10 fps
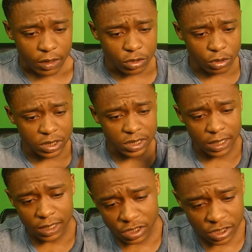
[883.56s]
So it's
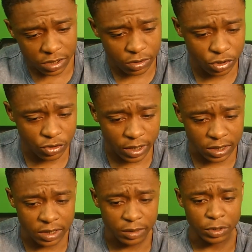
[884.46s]
sad that she
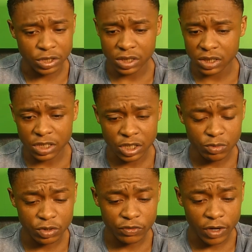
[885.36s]
contracted it, but she says she
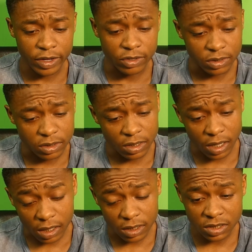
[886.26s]
was frightened.
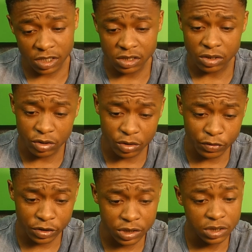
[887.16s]
Like I said, the good
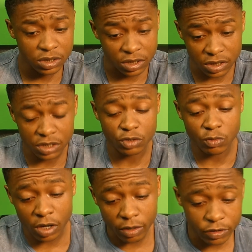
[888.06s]
thing is she's since
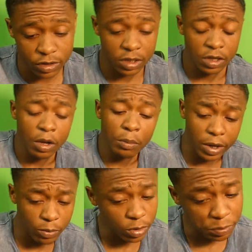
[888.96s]
recovered,
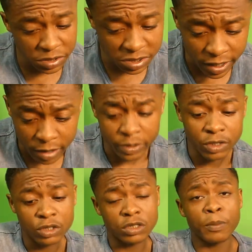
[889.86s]
but it would be scary
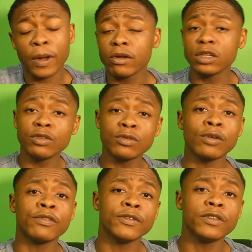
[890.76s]
because apparently you've
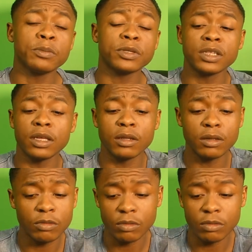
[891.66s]
got a 50%